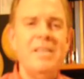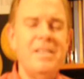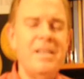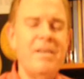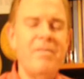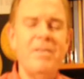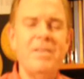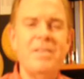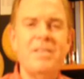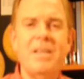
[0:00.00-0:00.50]

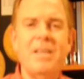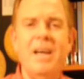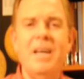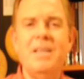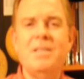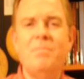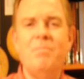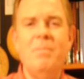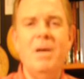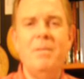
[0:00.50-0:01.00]
different
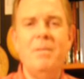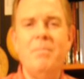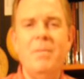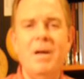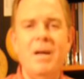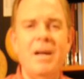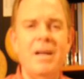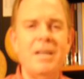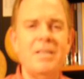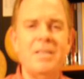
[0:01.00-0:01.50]
sized mint
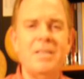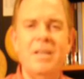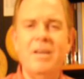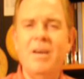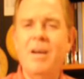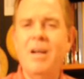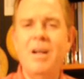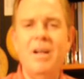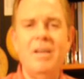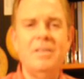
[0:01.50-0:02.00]
marks and
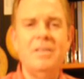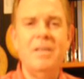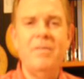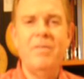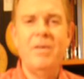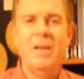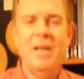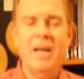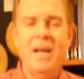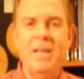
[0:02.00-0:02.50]
all
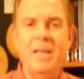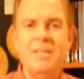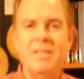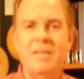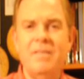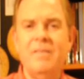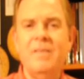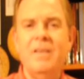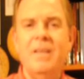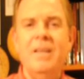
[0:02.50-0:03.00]
different kinds
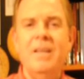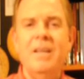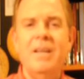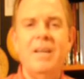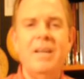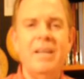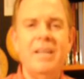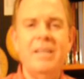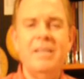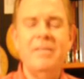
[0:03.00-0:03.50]
of
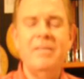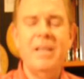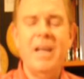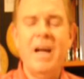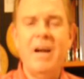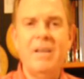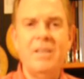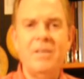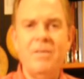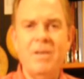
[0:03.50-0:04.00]

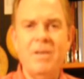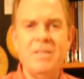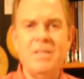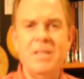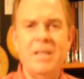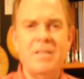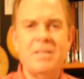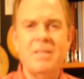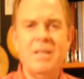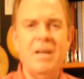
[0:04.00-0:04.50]

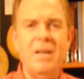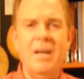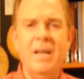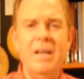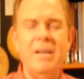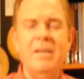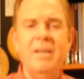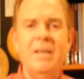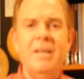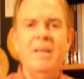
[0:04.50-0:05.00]
characteristics
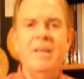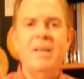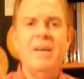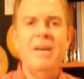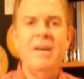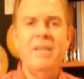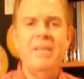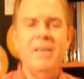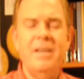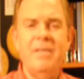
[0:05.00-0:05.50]
on
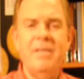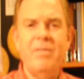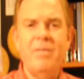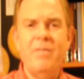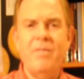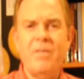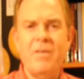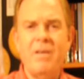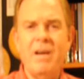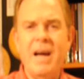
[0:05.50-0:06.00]
the
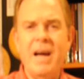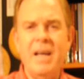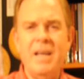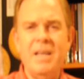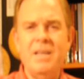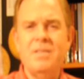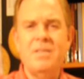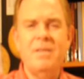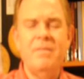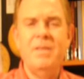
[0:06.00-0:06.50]
different
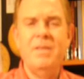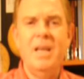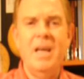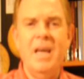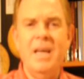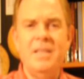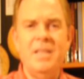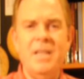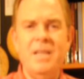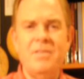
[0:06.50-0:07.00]
varieties of
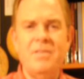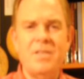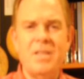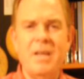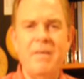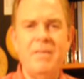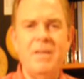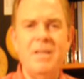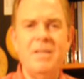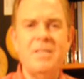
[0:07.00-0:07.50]
the
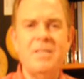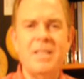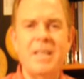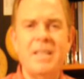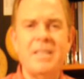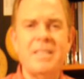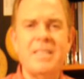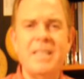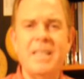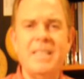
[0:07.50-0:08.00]

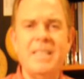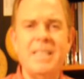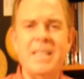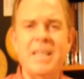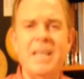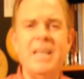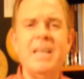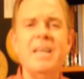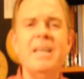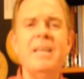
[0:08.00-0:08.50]
1876
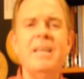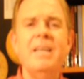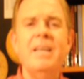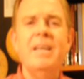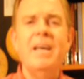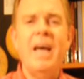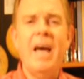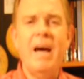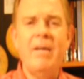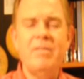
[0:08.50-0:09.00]
cc
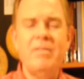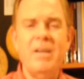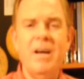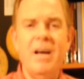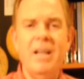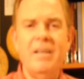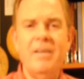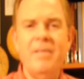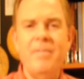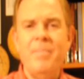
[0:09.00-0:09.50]
half
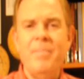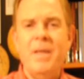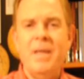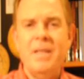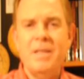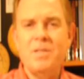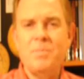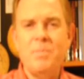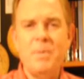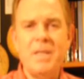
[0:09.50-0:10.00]
dollar.
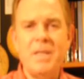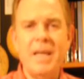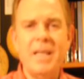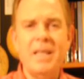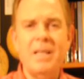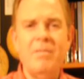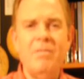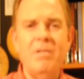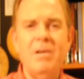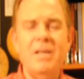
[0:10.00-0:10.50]
This
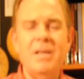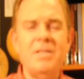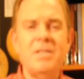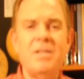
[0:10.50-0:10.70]
particular one